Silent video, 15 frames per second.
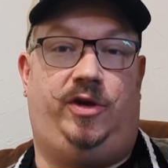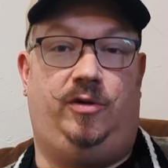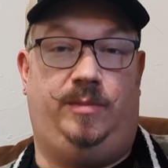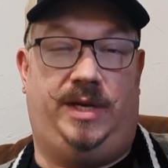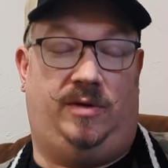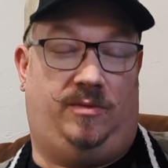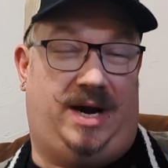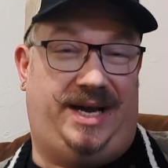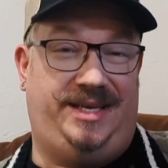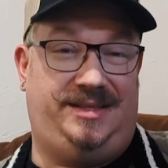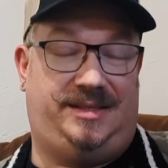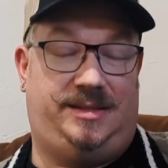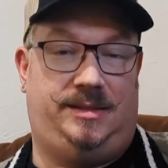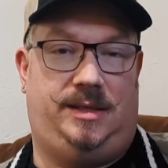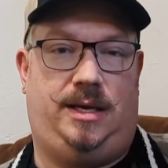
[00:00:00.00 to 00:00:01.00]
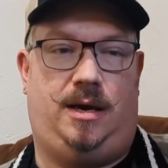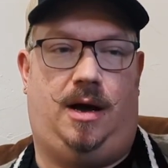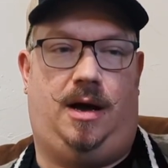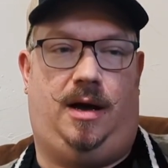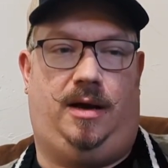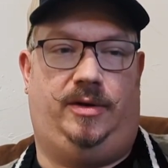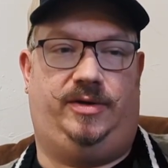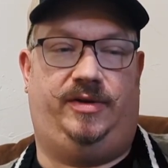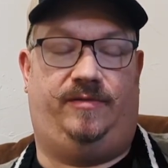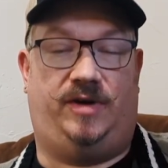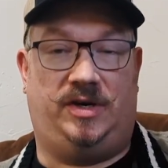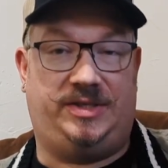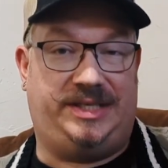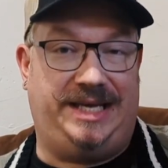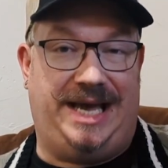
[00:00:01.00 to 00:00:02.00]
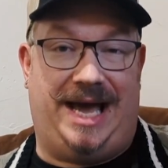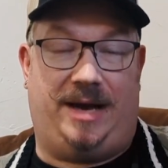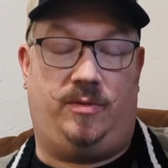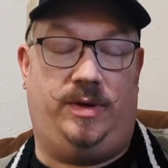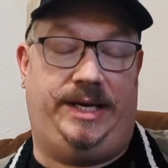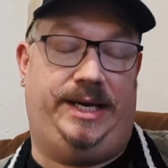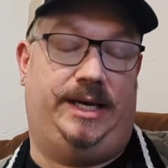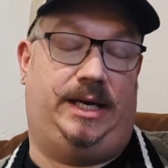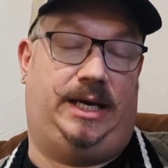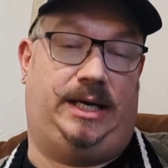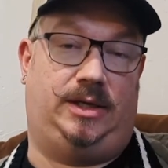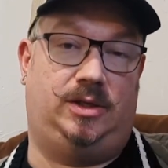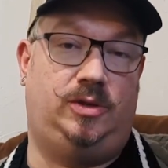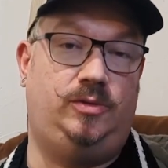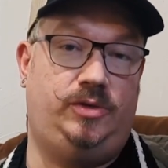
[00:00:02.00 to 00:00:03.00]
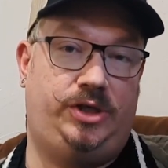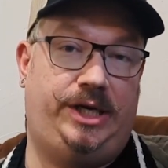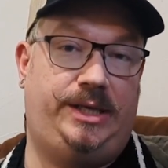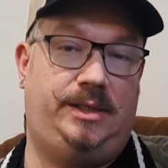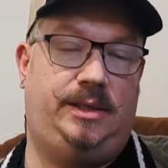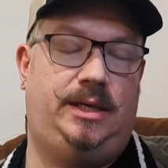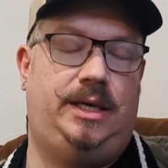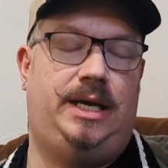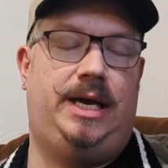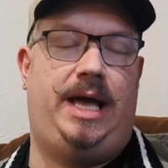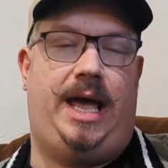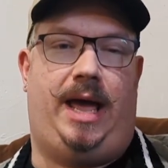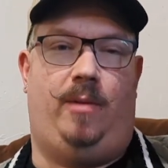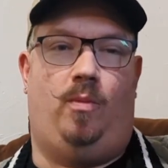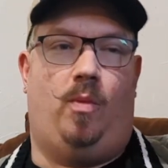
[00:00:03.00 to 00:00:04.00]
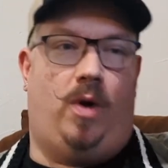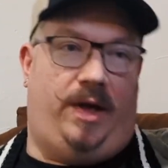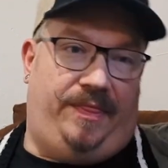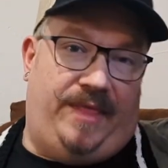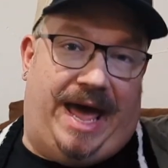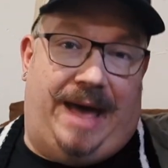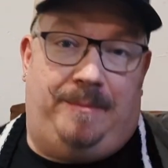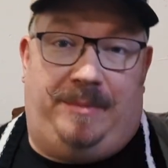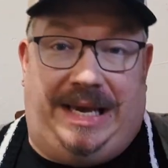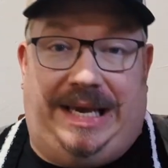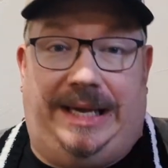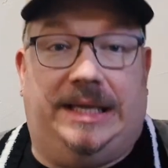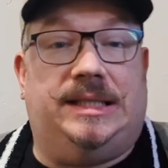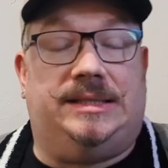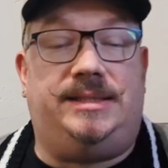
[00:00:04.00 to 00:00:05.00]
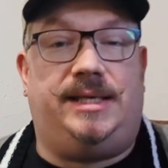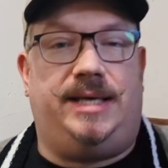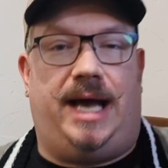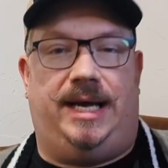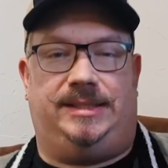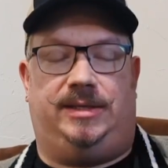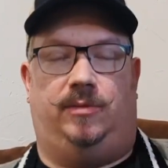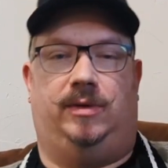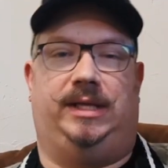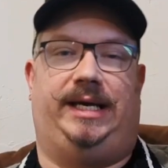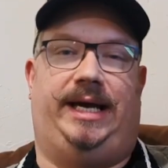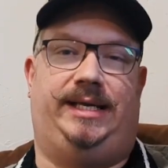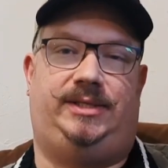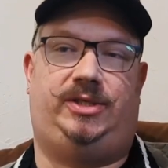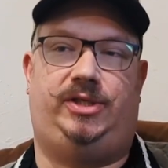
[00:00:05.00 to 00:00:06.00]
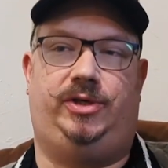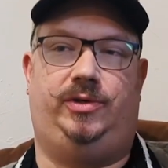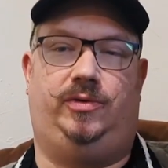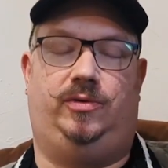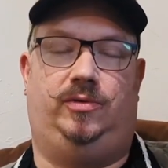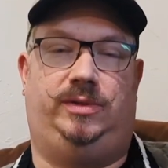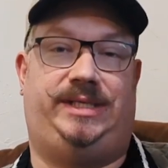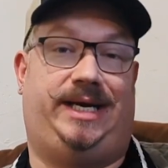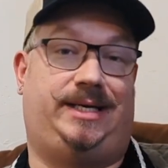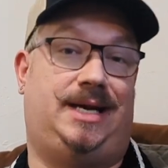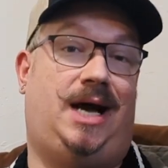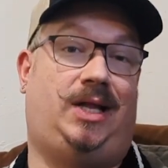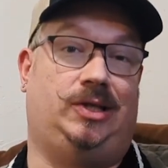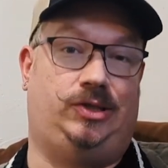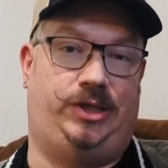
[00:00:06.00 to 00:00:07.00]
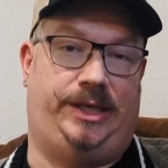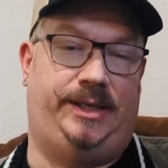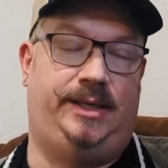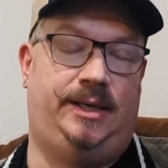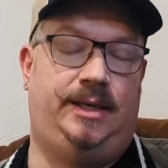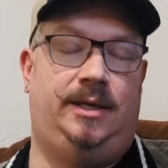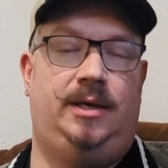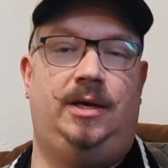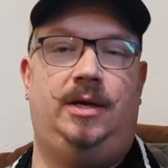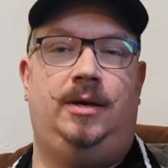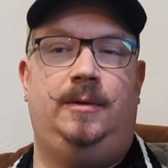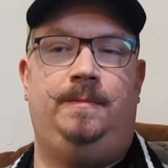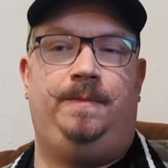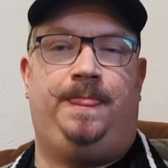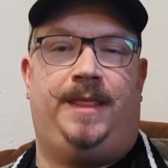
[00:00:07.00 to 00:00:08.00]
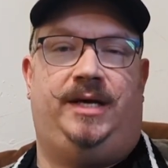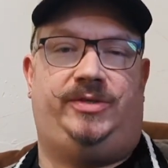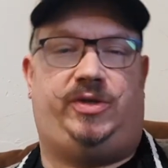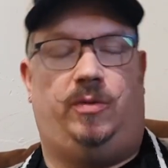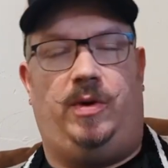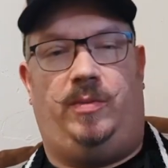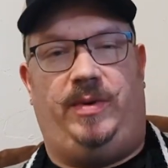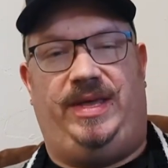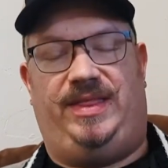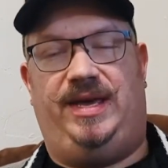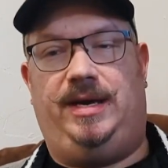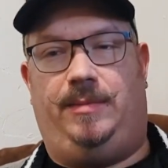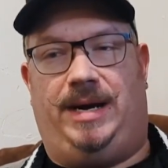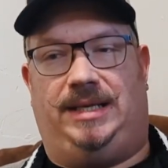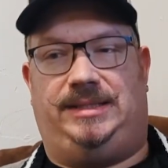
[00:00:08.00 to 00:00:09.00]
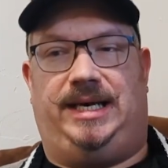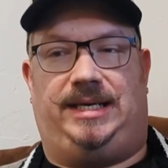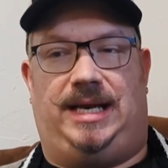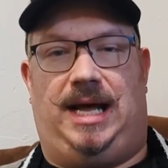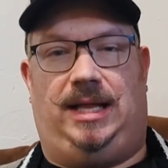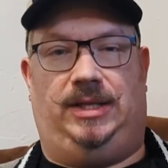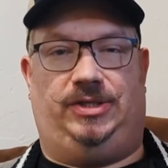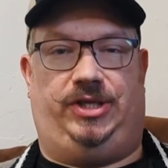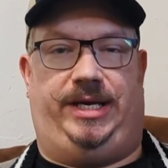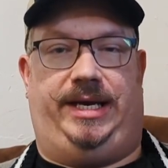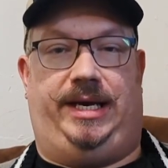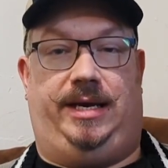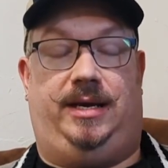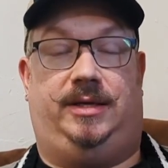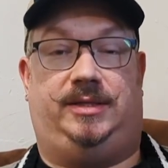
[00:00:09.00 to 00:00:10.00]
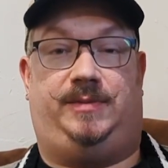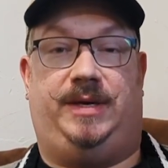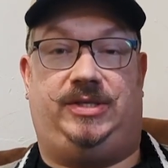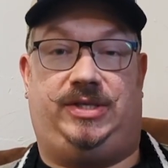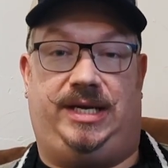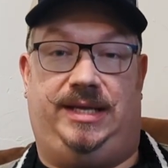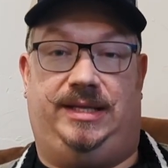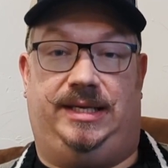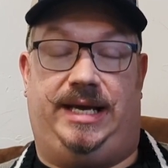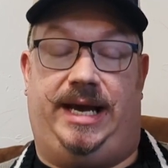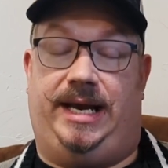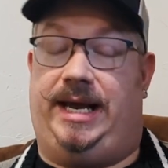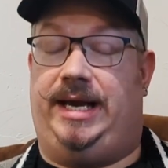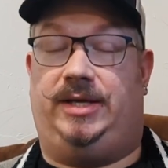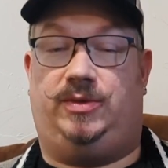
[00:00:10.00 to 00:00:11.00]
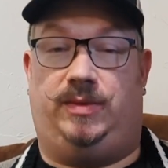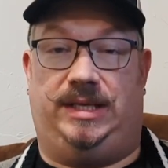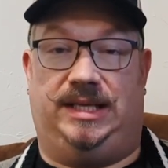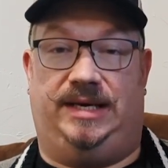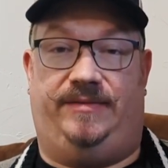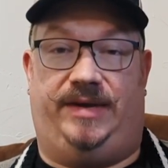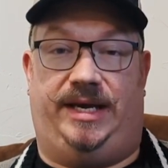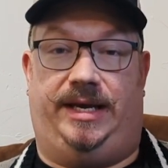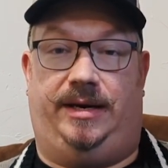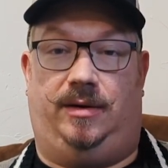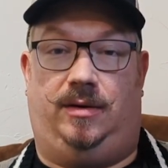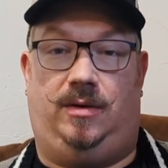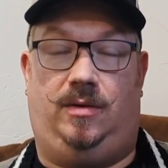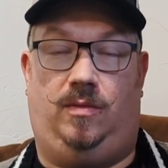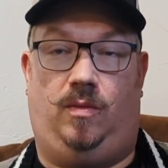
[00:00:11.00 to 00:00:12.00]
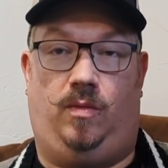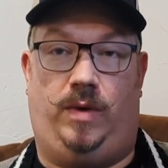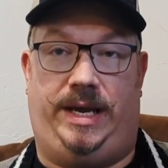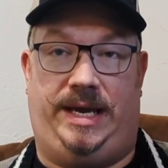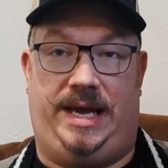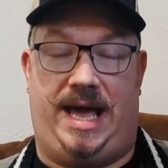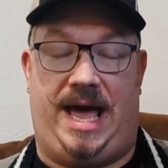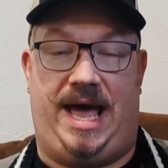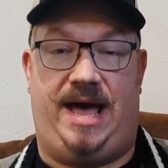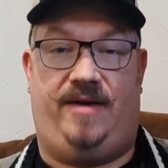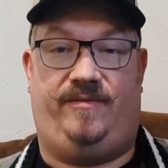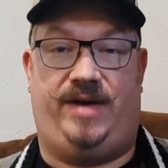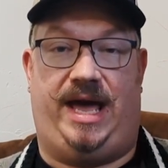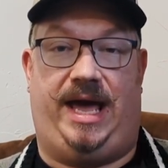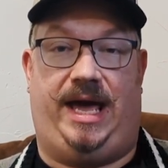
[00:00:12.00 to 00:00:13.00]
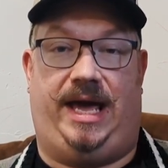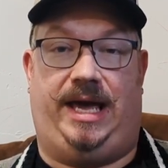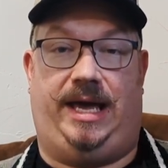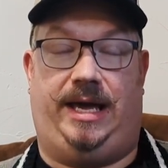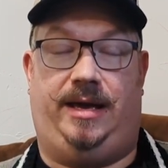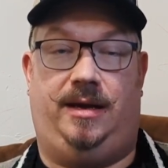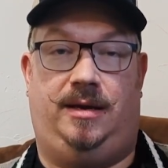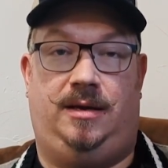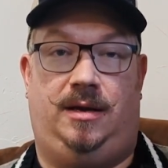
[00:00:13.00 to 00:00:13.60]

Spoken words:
human rights, diversity, equity, and inclusion, and what that means as it relates to technology. So, when we think about technology, especially in the day and age we live in, we have a